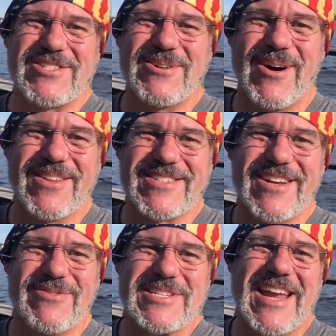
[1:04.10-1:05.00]
us do all this
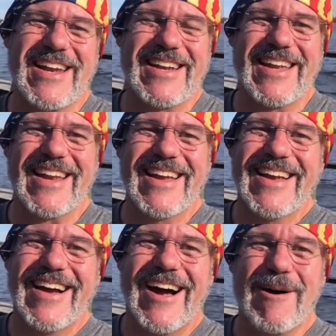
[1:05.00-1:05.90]
stuff. It's kind of neat.
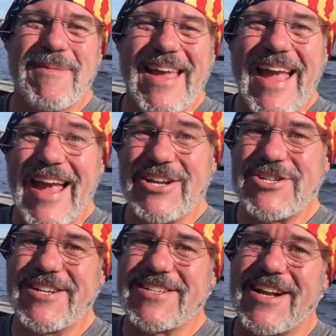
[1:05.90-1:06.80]
And
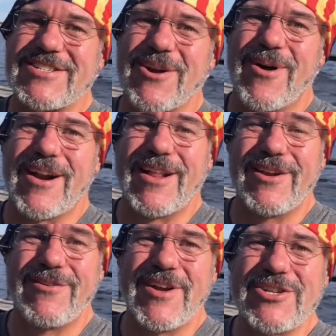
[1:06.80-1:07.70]
she decides to go on a
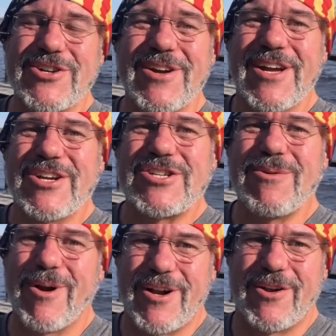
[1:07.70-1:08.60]
little adventure. She
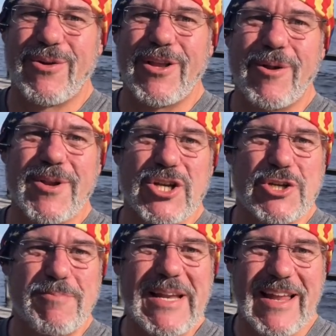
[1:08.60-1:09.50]
wanted to do a little bit of
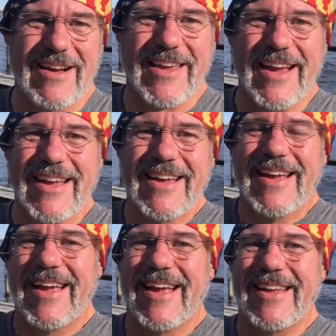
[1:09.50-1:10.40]
spelunking.
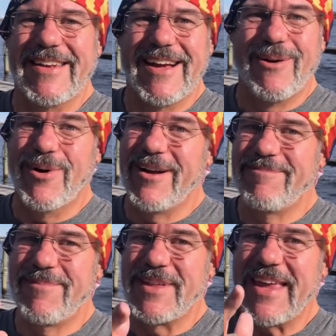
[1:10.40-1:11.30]
And, well,
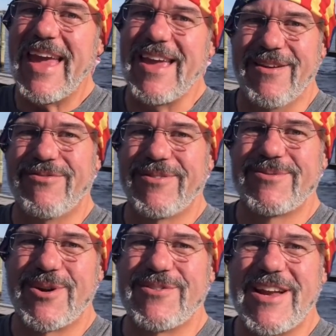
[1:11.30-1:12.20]
the cave
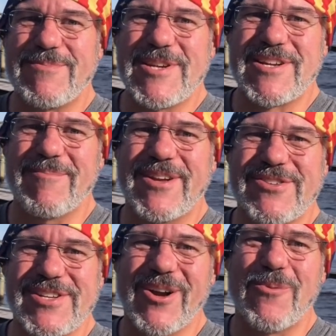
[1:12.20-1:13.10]
turns out to be something
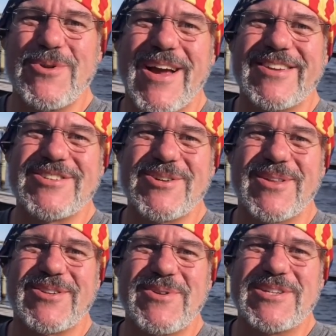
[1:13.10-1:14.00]
interesting. Hope you guys enjoy
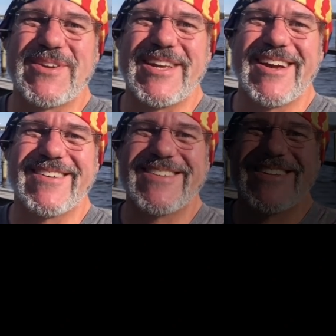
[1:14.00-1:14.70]
this week's video.